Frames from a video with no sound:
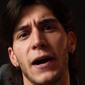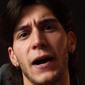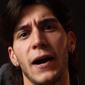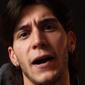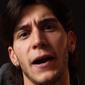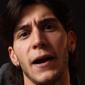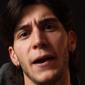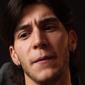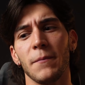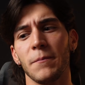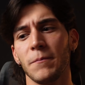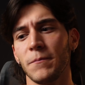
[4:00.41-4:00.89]

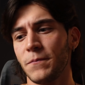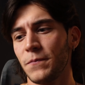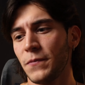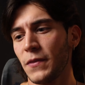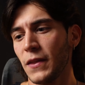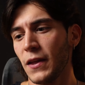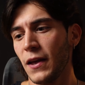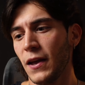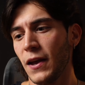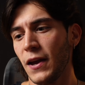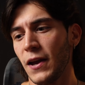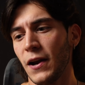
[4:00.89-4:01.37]
I'm,
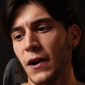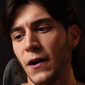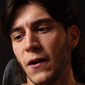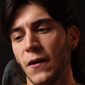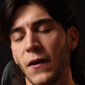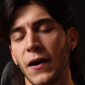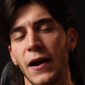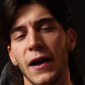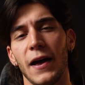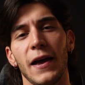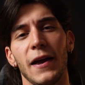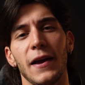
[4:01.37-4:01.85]
you
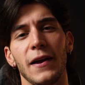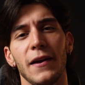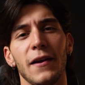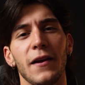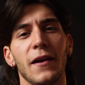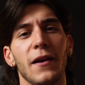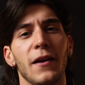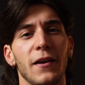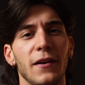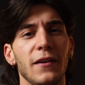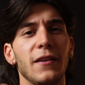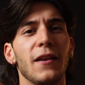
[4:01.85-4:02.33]
know, a
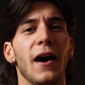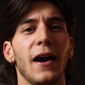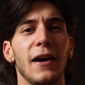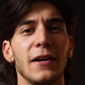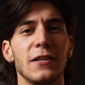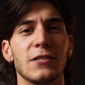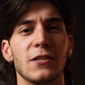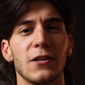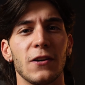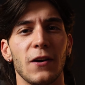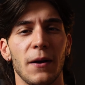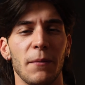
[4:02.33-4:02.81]

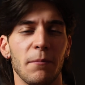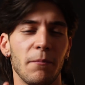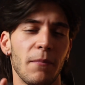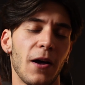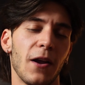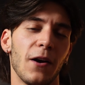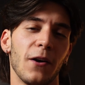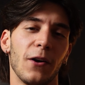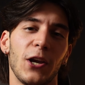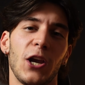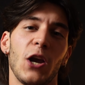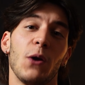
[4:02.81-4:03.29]
nicer and
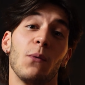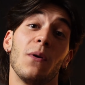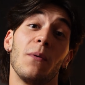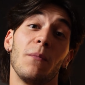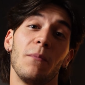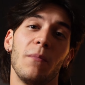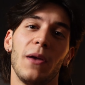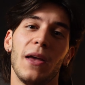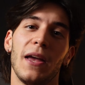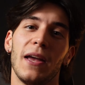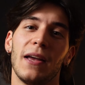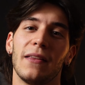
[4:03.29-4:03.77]
better human
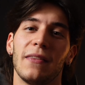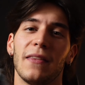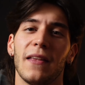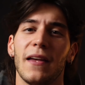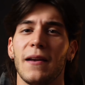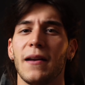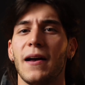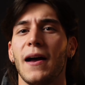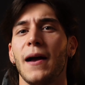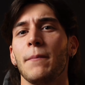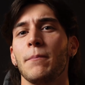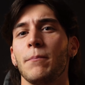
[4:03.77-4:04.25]
being
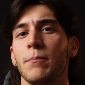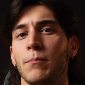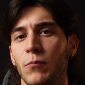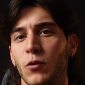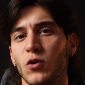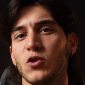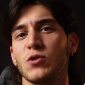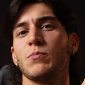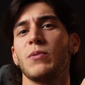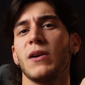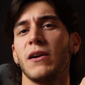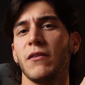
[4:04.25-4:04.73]
than I
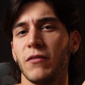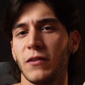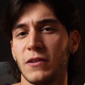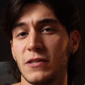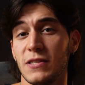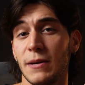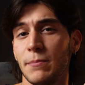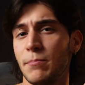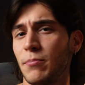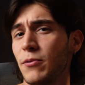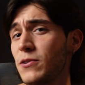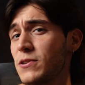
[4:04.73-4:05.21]
was
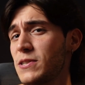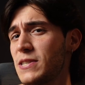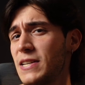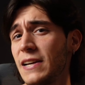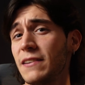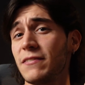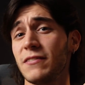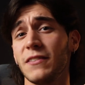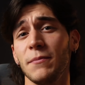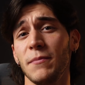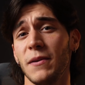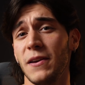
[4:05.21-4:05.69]
previously
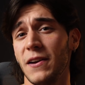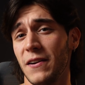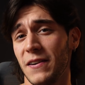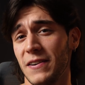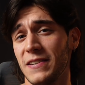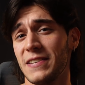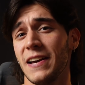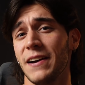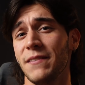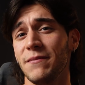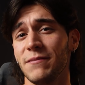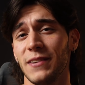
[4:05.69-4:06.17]
perceived to be or
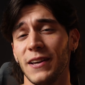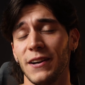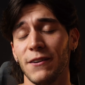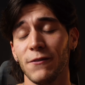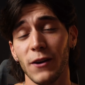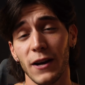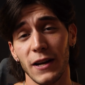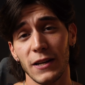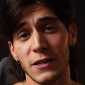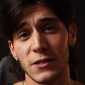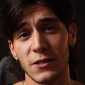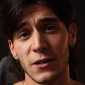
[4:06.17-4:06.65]
something,
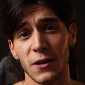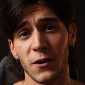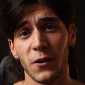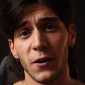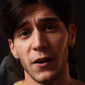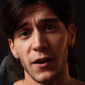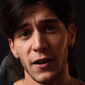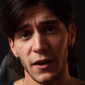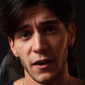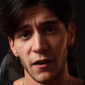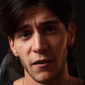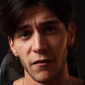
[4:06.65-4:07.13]
right? So
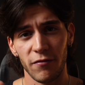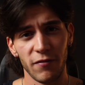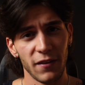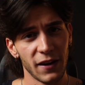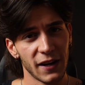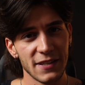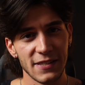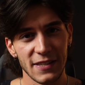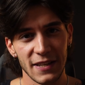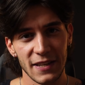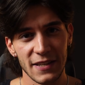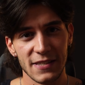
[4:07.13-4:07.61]

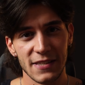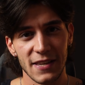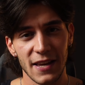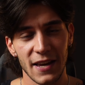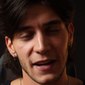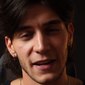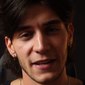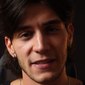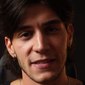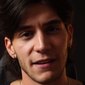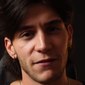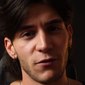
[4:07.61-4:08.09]
fix these
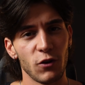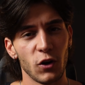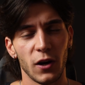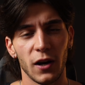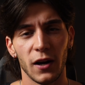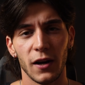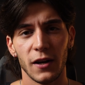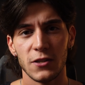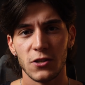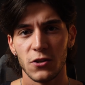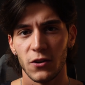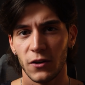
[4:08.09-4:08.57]
things if you
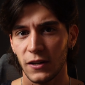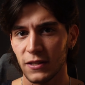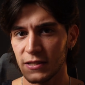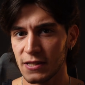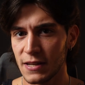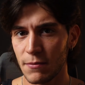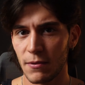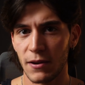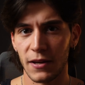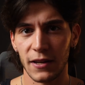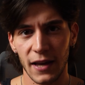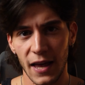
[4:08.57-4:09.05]
guys are
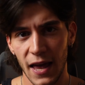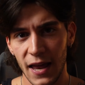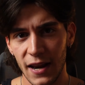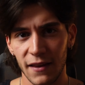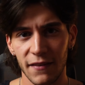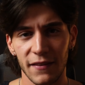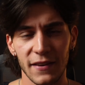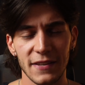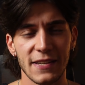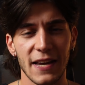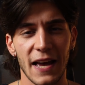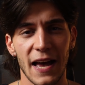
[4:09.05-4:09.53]
exhibiting any
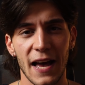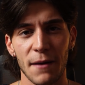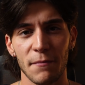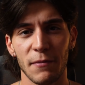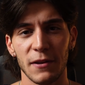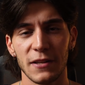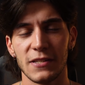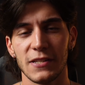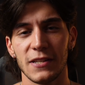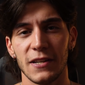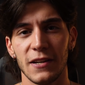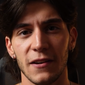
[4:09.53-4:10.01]
of these
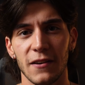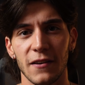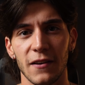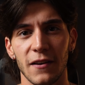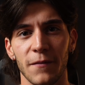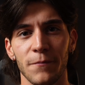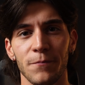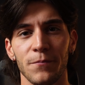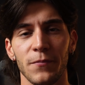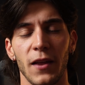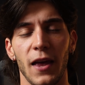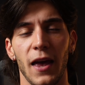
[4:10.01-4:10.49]
habits here
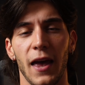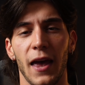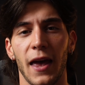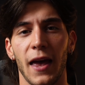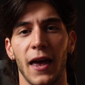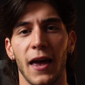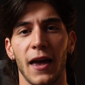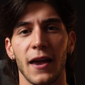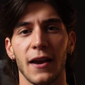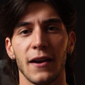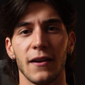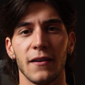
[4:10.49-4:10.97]

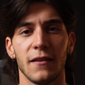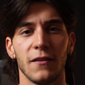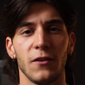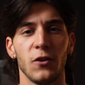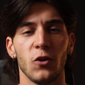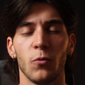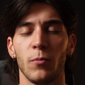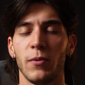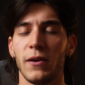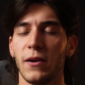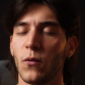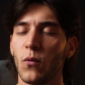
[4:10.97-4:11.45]
and
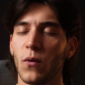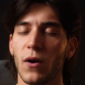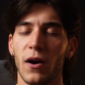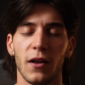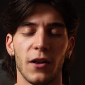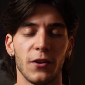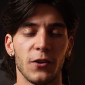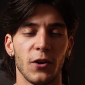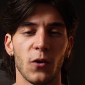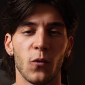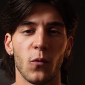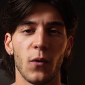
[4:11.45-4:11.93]
you'll be well
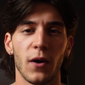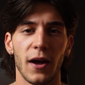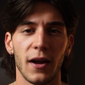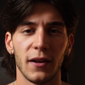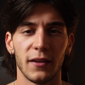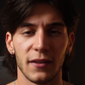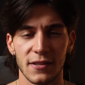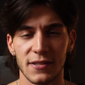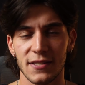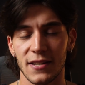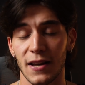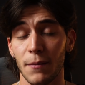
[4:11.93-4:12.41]
on your way
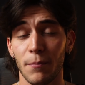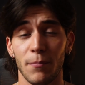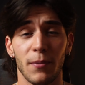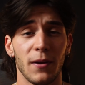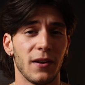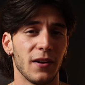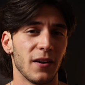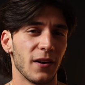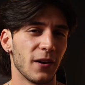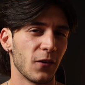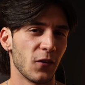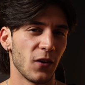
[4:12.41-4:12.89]
to stop
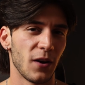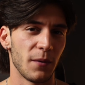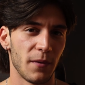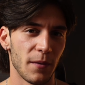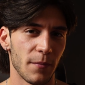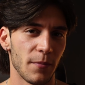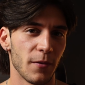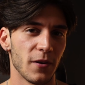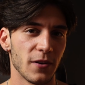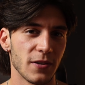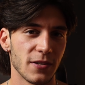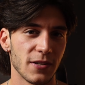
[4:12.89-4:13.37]
being a creepy
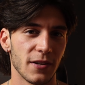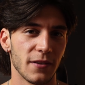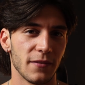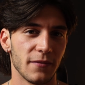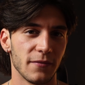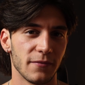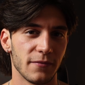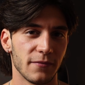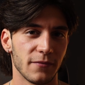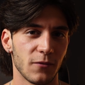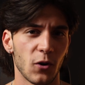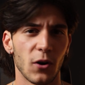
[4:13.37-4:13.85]
person,
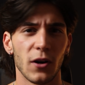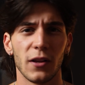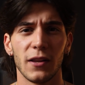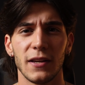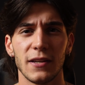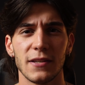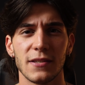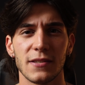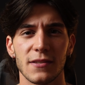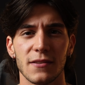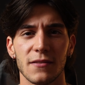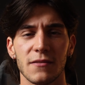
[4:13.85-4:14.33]
or at
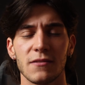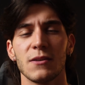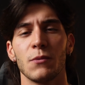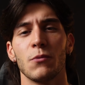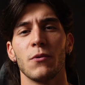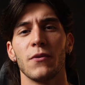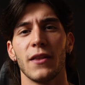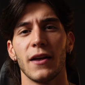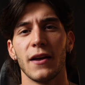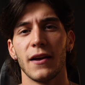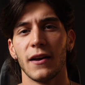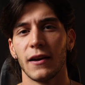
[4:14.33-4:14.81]
least
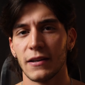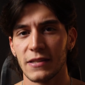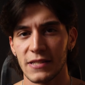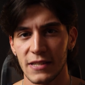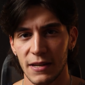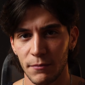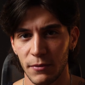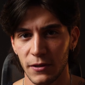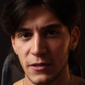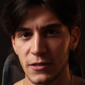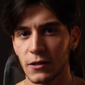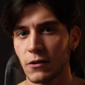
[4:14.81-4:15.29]
someone that
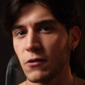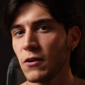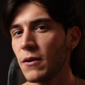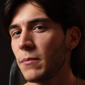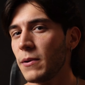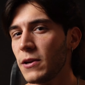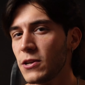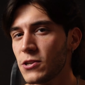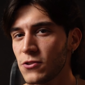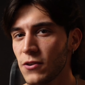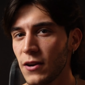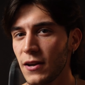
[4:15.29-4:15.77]
exhibits
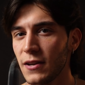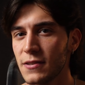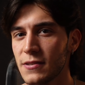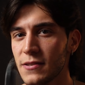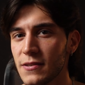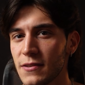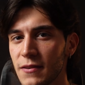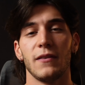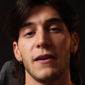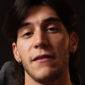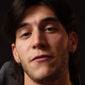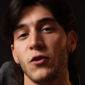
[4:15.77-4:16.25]
creepy traits.
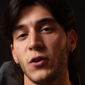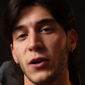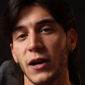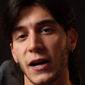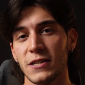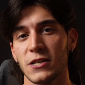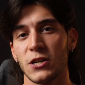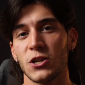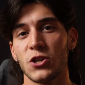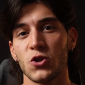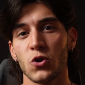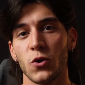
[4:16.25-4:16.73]
If you
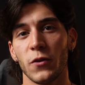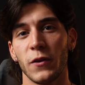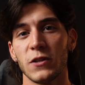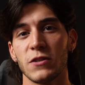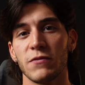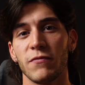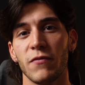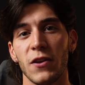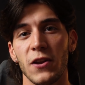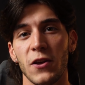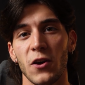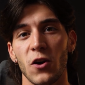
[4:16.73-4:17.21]
guys enjoyed this
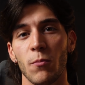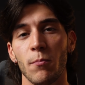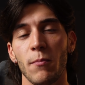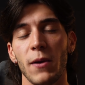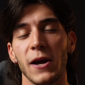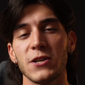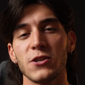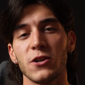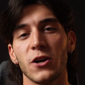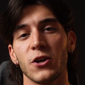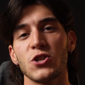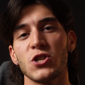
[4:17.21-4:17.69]
video,
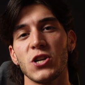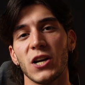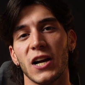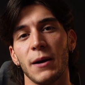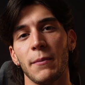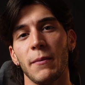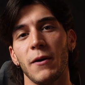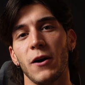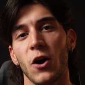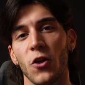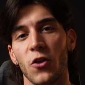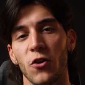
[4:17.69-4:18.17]
make sure to check out
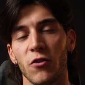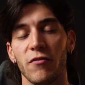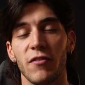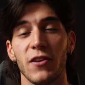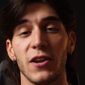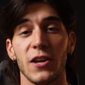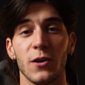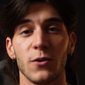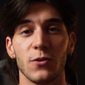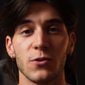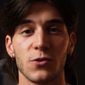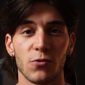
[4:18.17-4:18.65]
my other
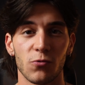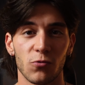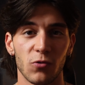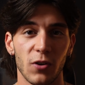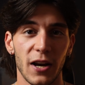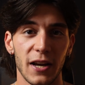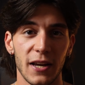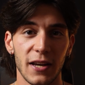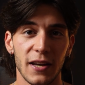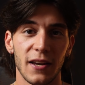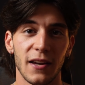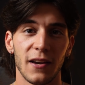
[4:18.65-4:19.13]
videos
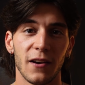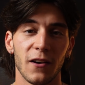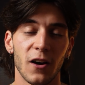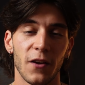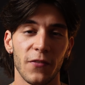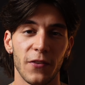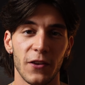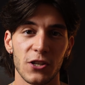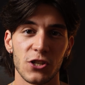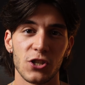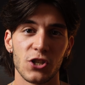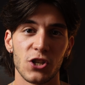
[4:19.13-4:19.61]
right here on
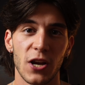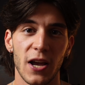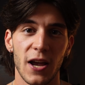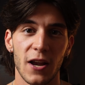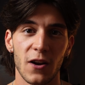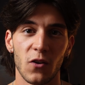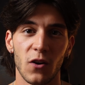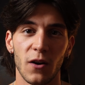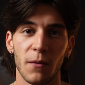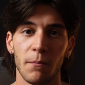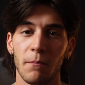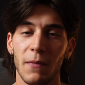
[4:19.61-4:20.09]
this
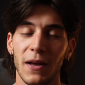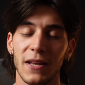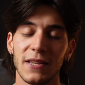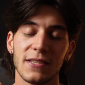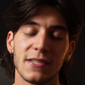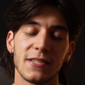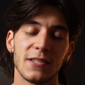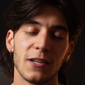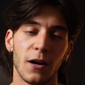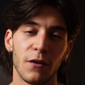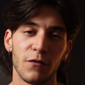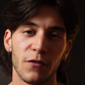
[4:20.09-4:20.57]
channel on men's
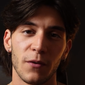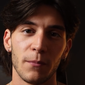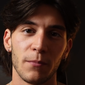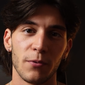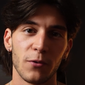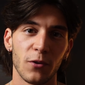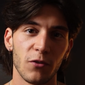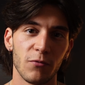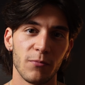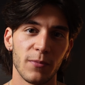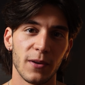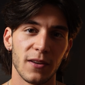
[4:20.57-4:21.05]

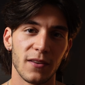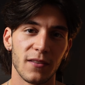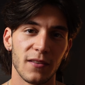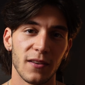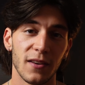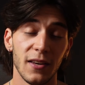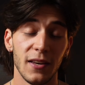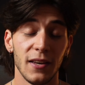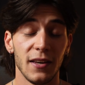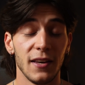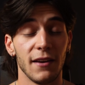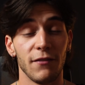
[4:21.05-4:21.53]
self-improvement.
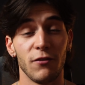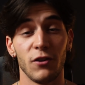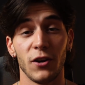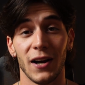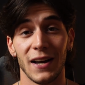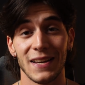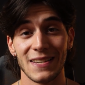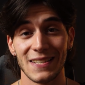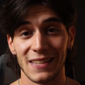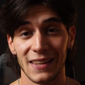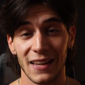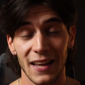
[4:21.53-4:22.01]
If you
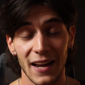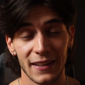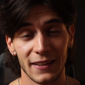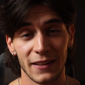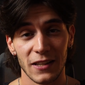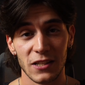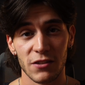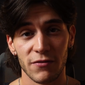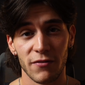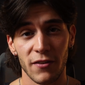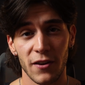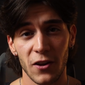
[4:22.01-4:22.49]
guys like
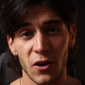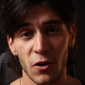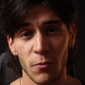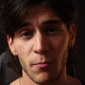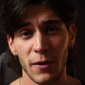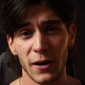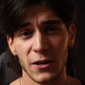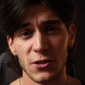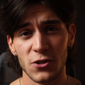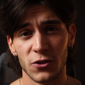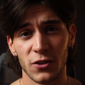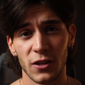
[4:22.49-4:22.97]
this video,
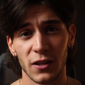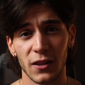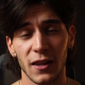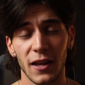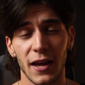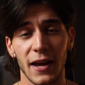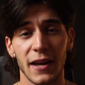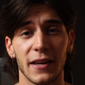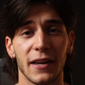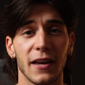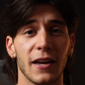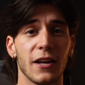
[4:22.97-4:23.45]
make sure to
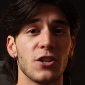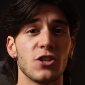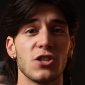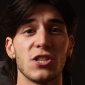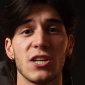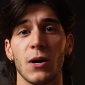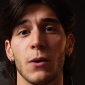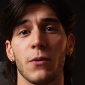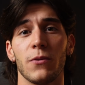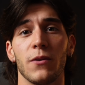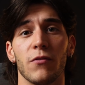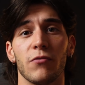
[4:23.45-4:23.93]
like it,
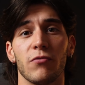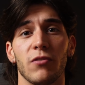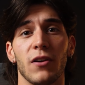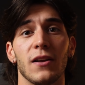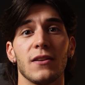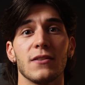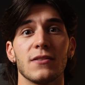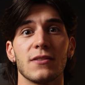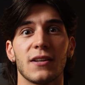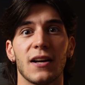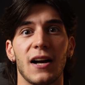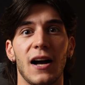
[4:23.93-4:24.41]
share with your
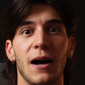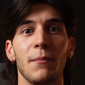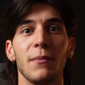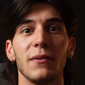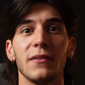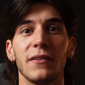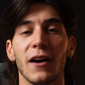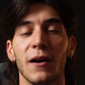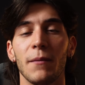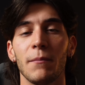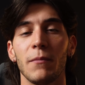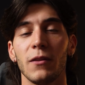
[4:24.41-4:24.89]
friends, comment
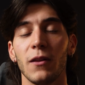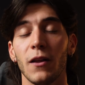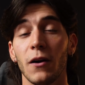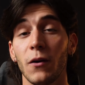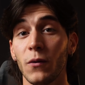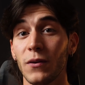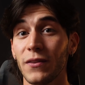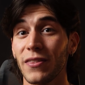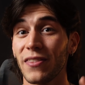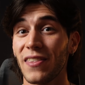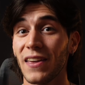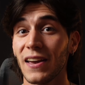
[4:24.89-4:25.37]
down below
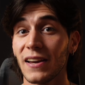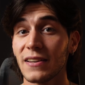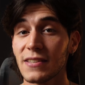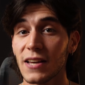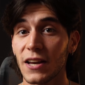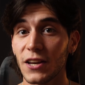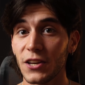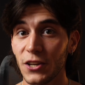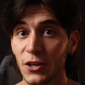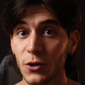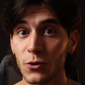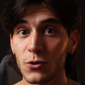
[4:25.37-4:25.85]
on things
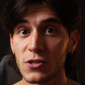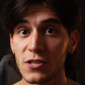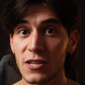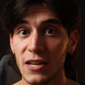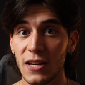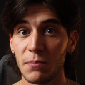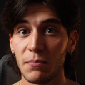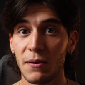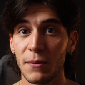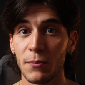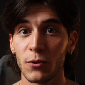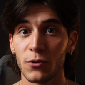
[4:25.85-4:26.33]
that you
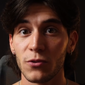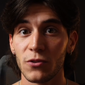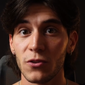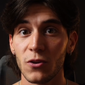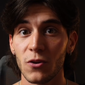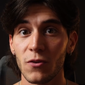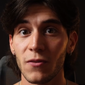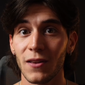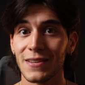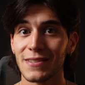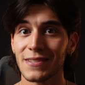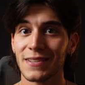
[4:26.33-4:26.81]
see people
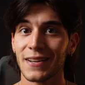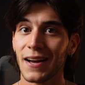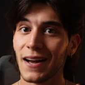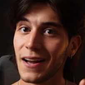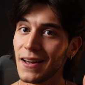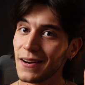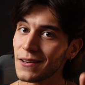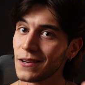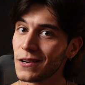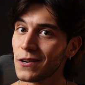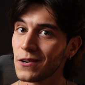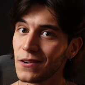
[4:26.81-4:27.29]
do that's
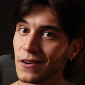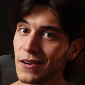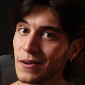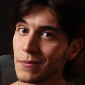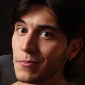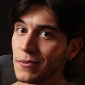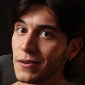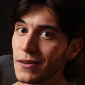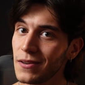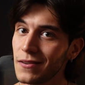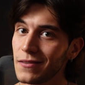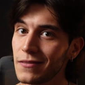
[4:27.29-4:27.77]
kind of
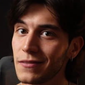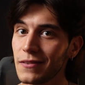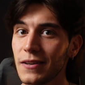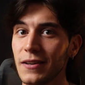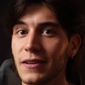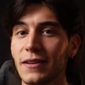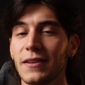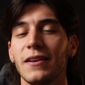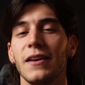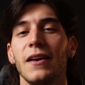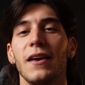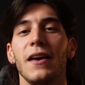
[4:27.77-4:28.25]
creepy,
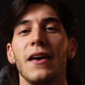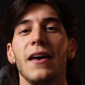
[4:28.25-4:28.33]
right?